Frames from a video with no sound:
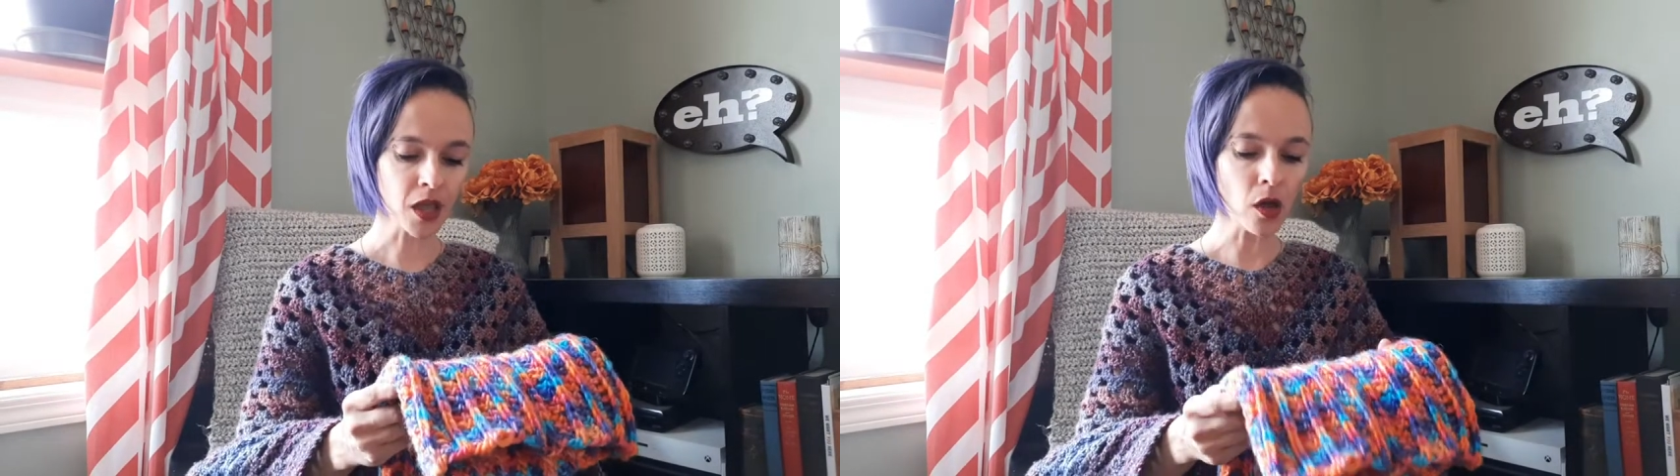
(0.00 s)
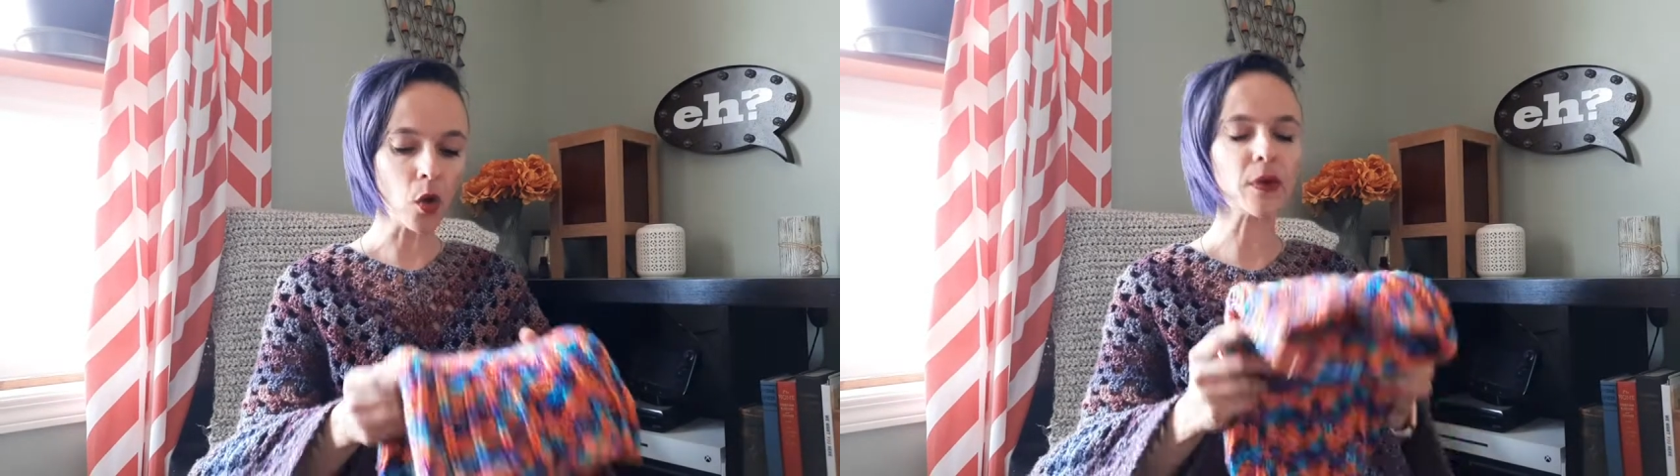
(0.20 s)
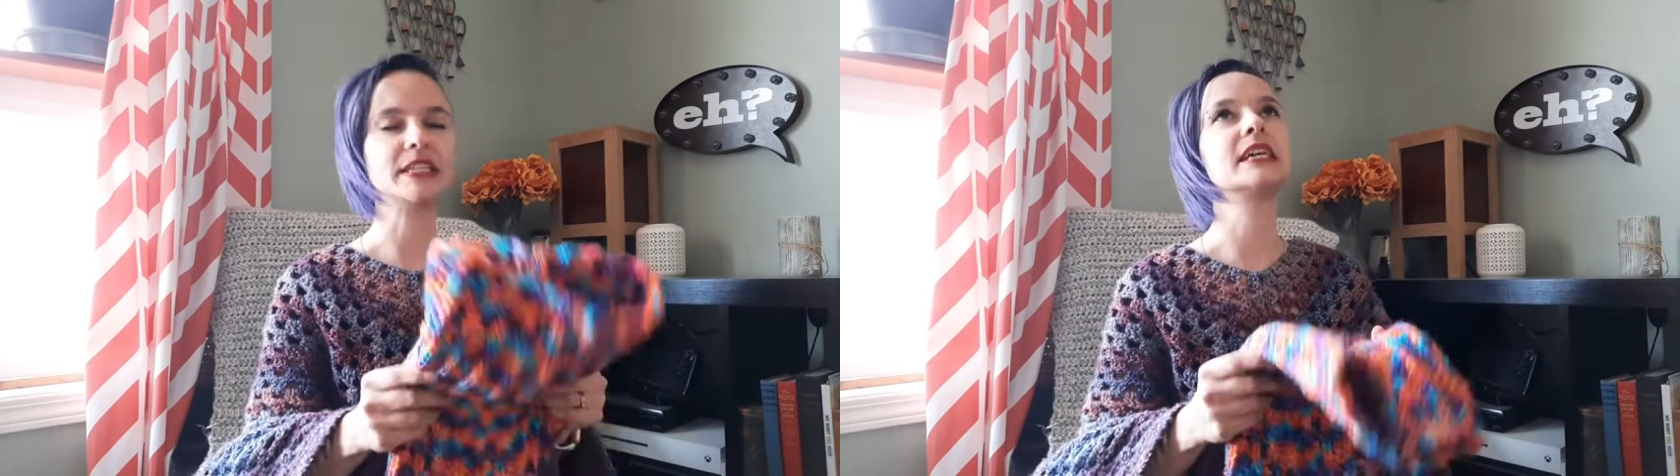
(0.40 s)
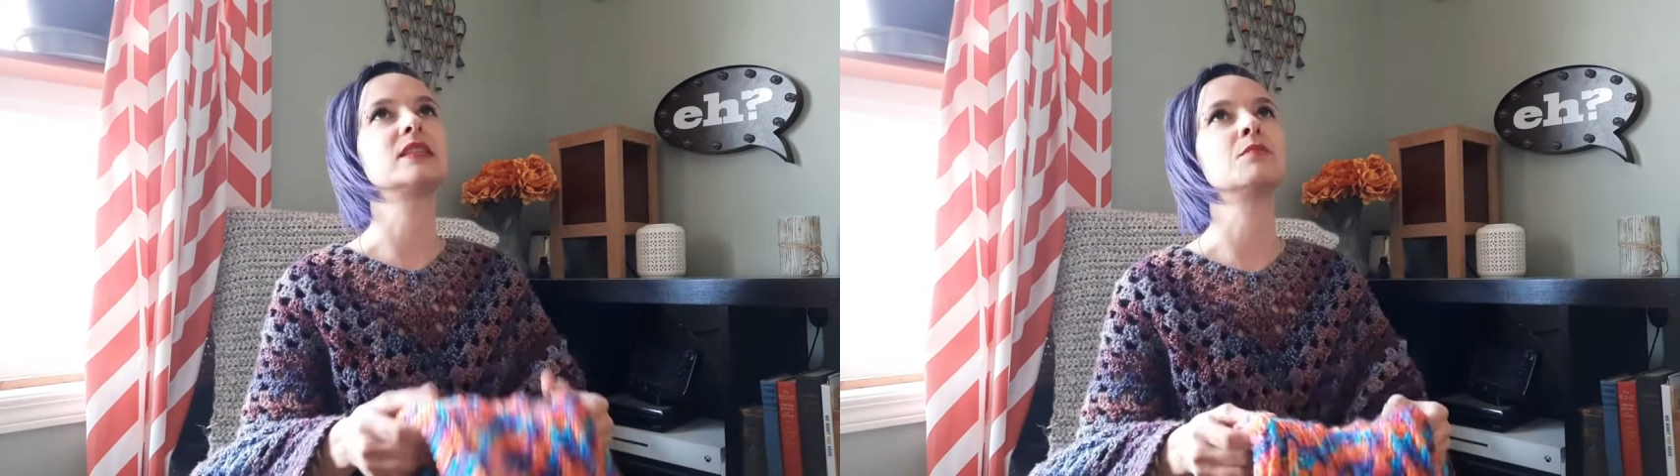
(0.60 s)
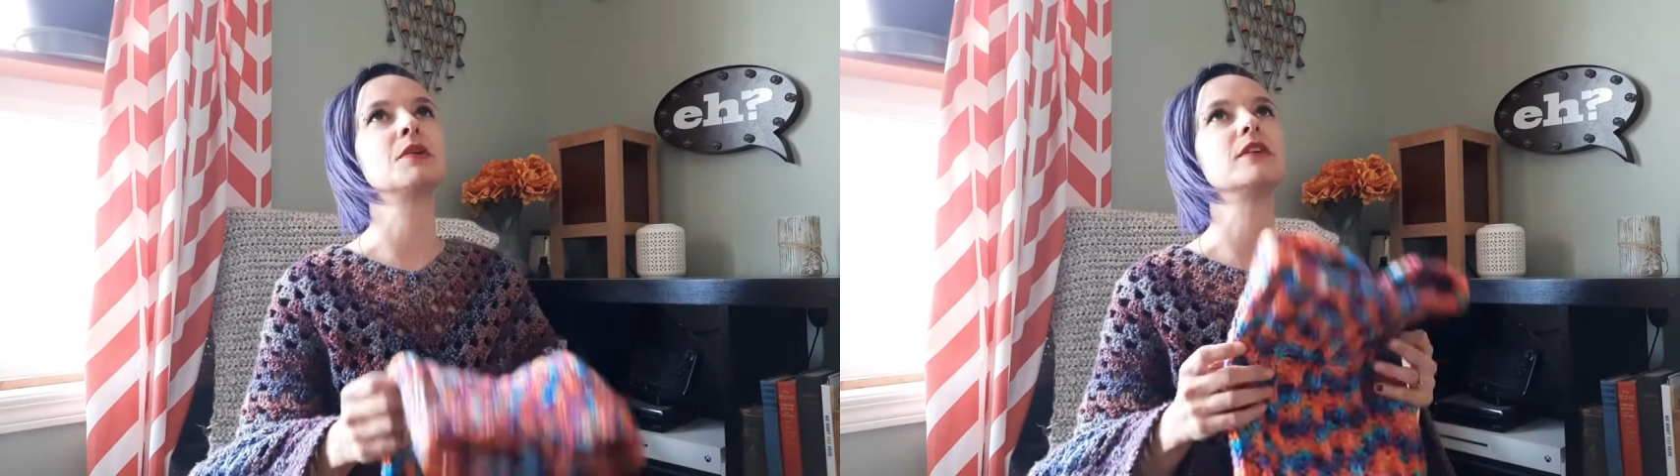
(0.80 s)
Oh, right, to get the
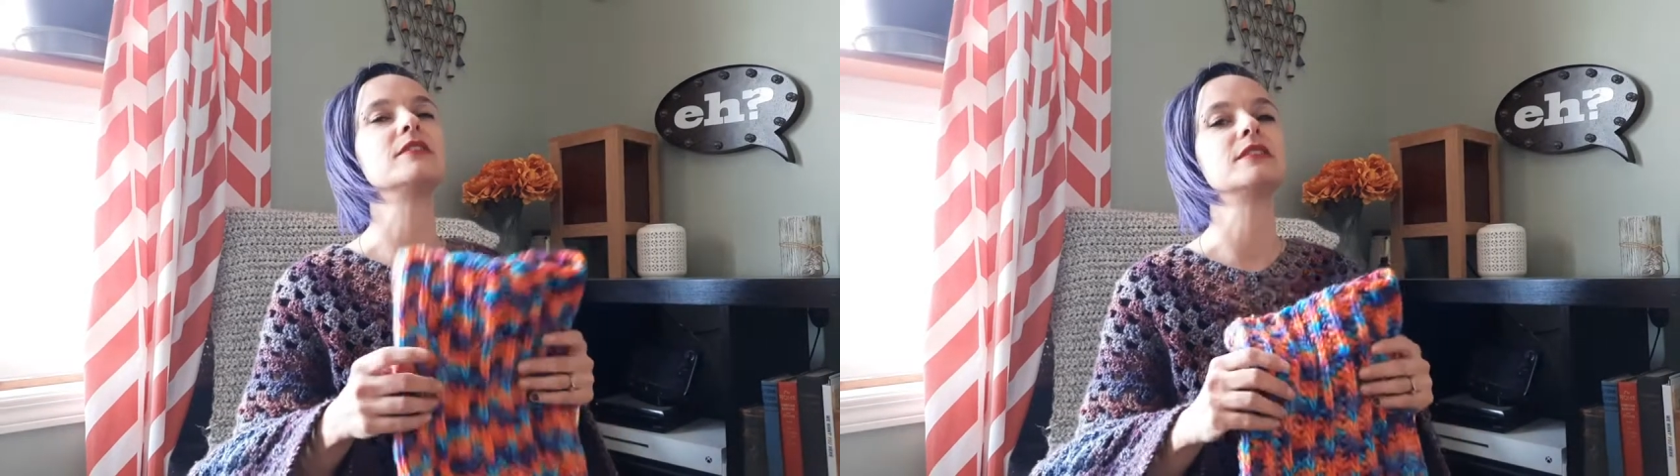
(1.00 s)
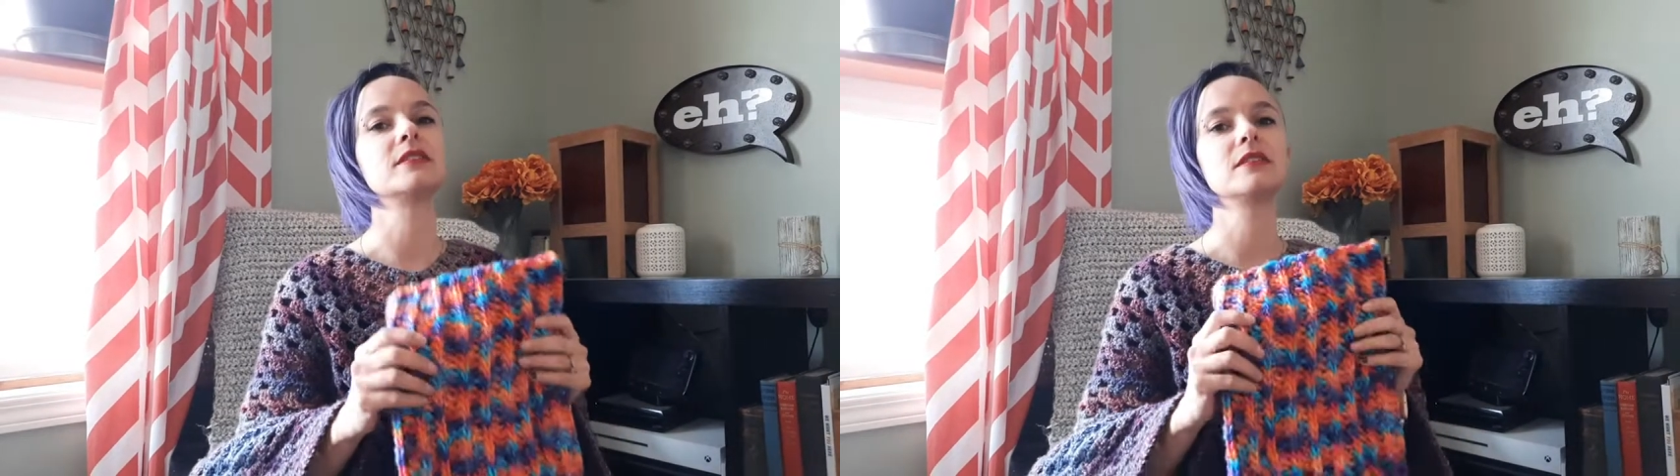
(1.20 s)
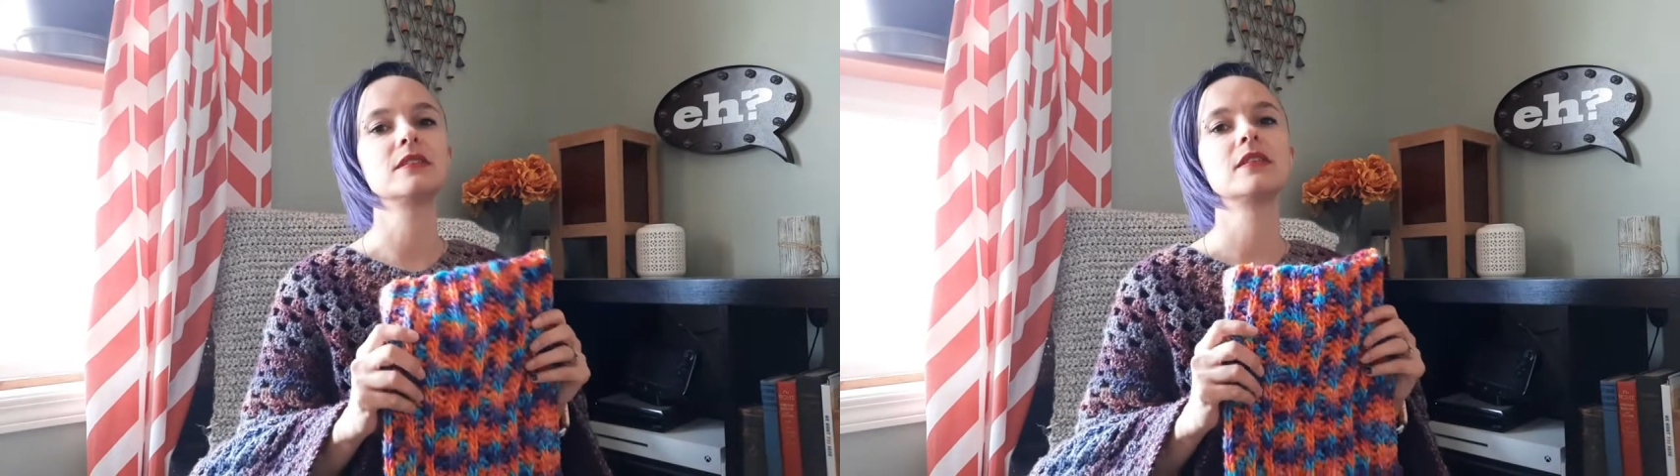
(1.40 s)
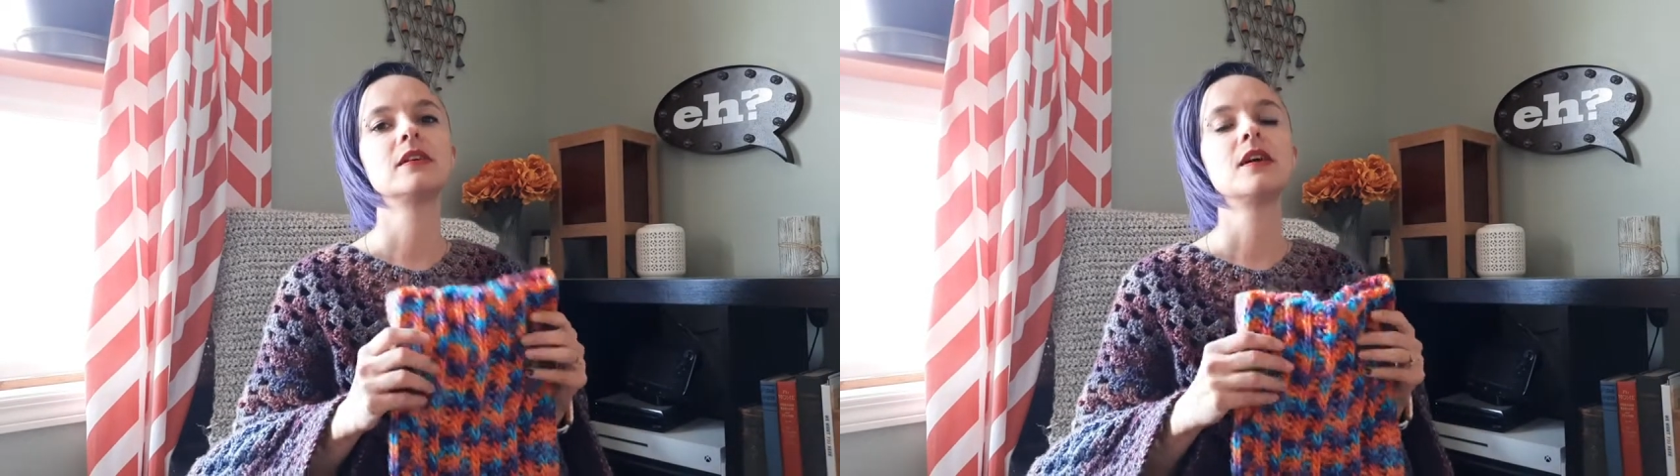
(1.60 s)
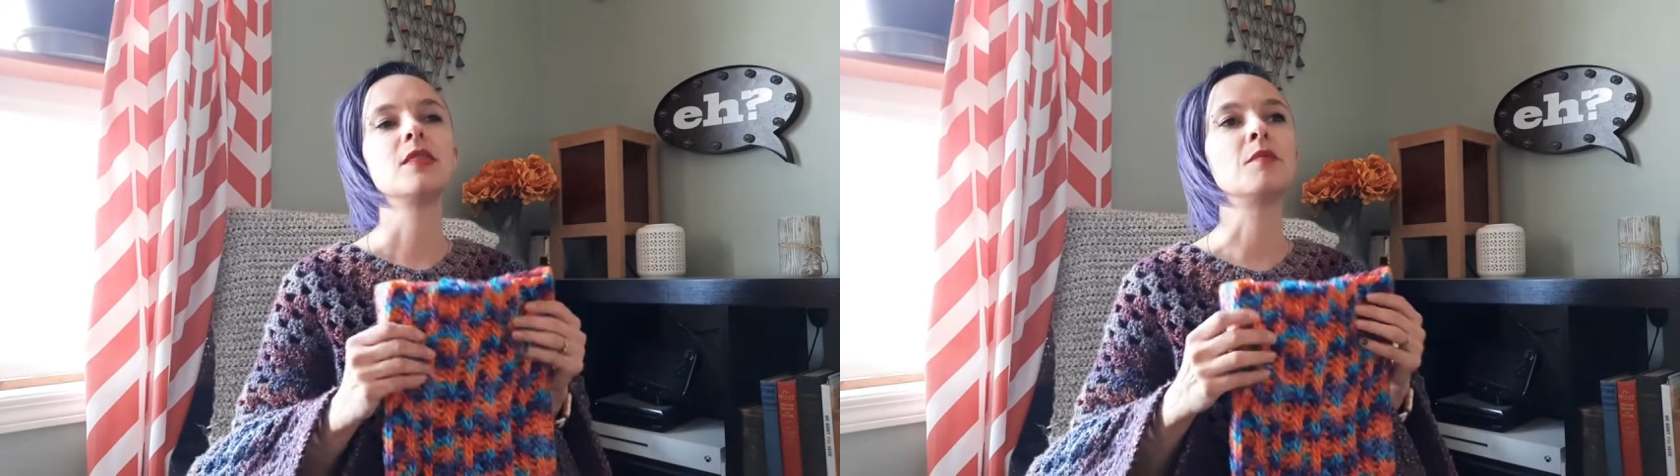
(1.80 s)
marled
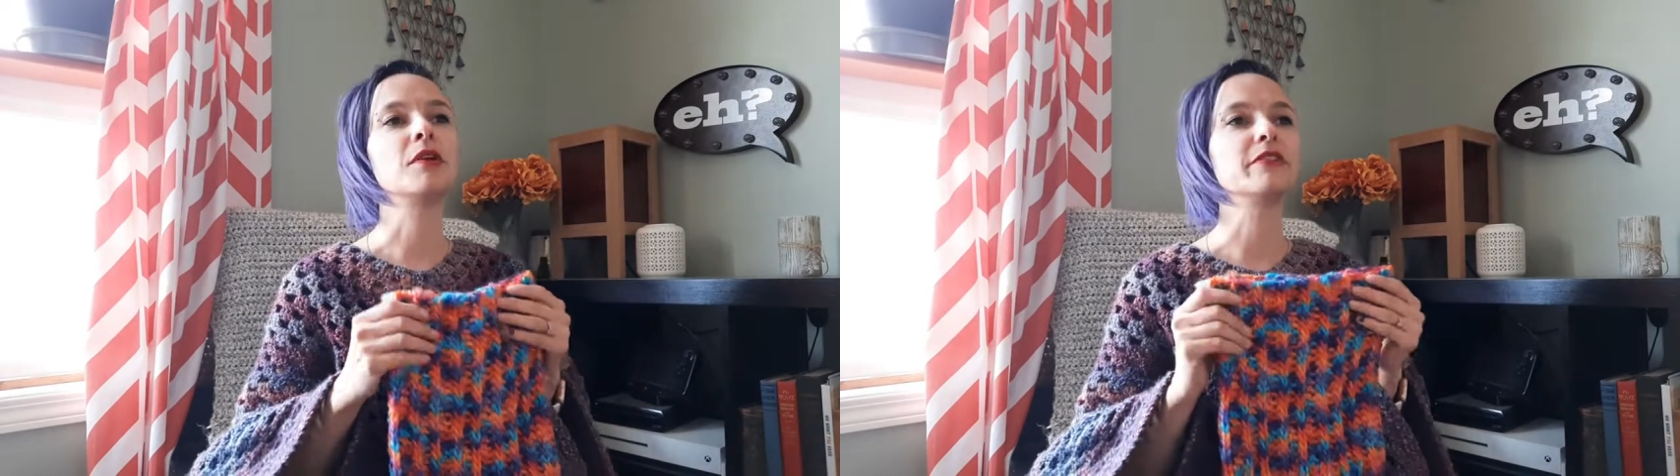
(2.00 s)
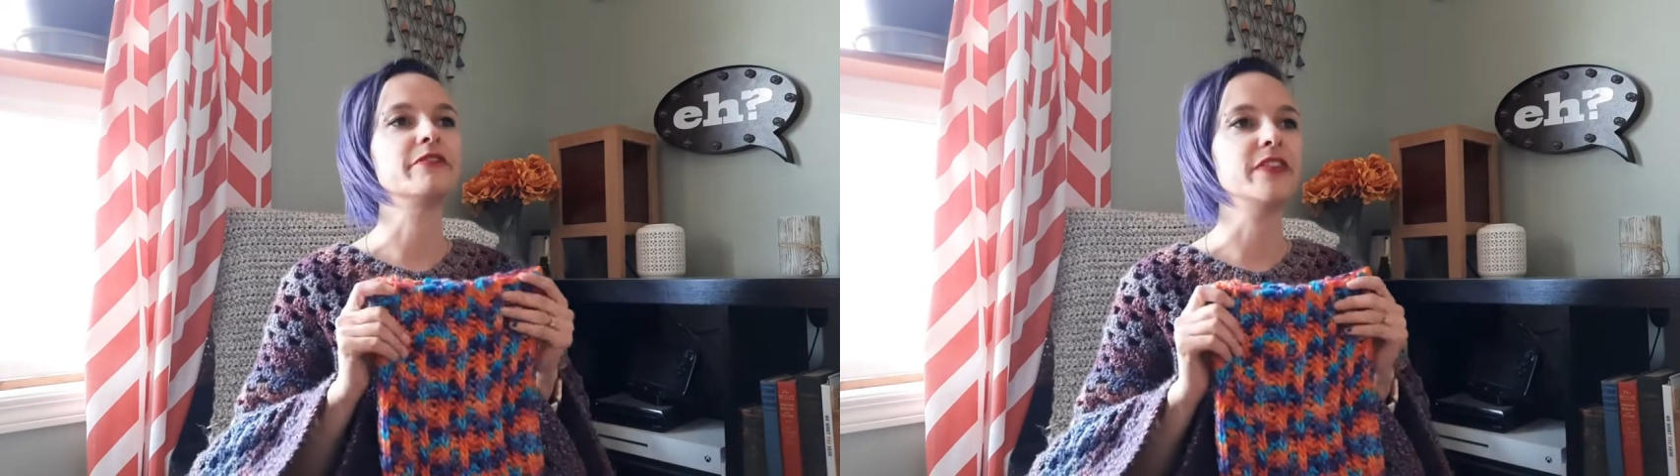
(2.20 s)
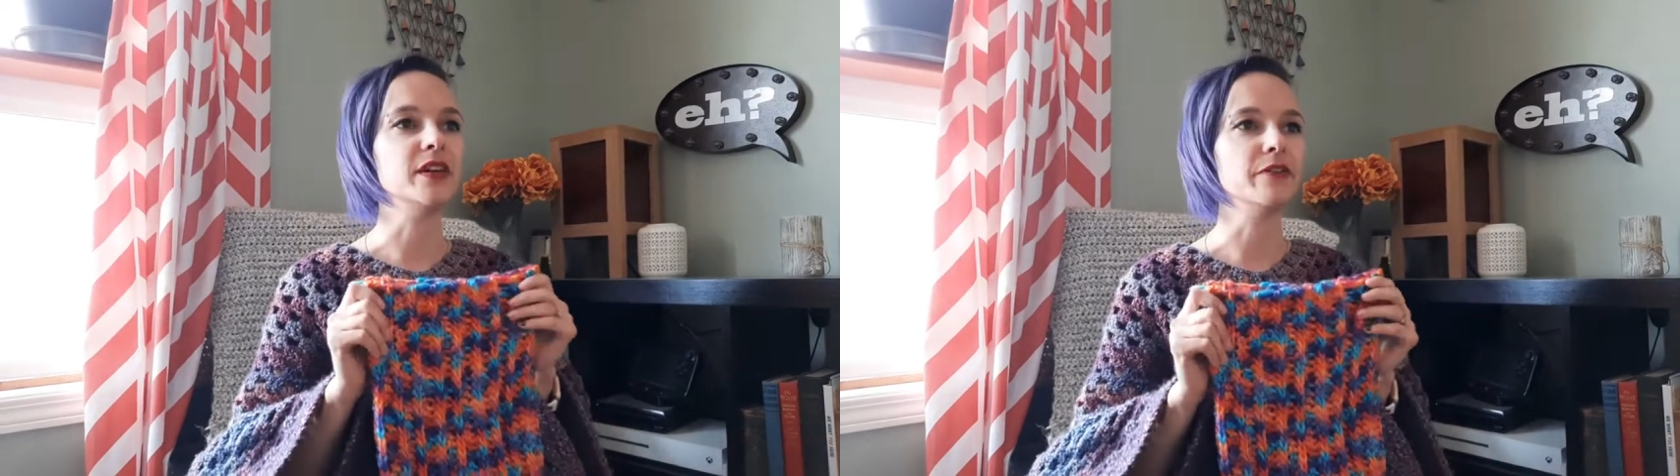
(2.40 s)
feel